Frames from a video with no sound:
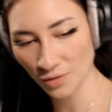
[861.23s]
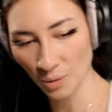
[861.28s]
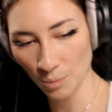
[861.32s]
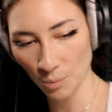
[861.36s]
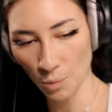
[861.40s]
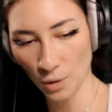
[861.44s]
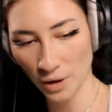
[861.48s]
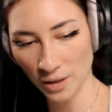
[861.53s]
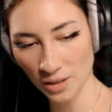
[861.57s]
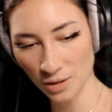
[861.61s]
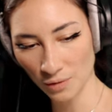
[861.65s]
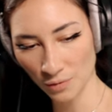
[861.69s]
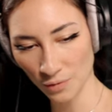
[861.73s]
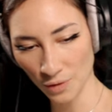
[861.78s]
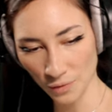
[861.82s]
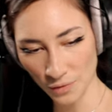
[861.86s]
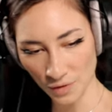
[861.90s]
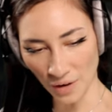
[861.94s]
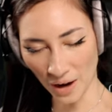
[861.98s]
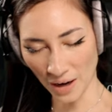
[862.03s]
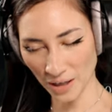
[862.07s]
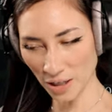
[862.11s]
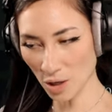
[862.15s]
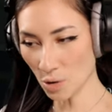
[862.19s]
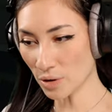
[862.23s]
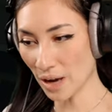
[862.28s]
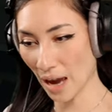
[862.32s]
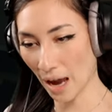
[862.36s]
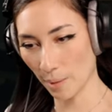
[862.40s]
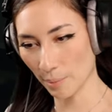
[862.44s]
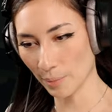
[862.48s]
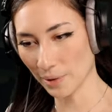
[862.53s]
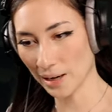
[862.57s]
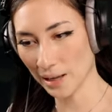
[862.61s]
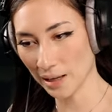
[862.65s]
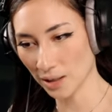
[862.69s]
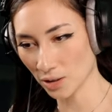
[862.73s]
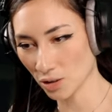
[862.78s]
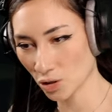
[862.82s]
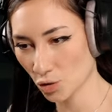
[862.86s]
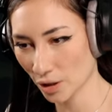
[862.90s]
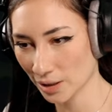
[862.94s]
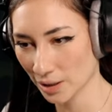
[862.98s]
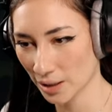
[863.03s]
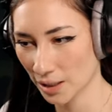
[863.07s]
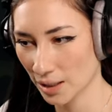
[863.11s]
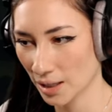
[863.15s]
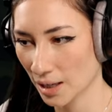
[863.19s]
1 to 50? Are you gambling?
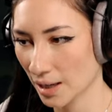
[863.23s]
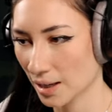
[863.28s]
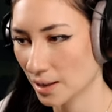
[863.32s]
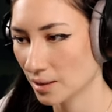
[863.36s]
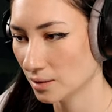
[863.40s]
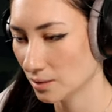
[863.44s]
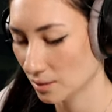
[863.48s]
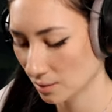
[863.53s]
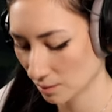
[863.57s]
Strictly 9?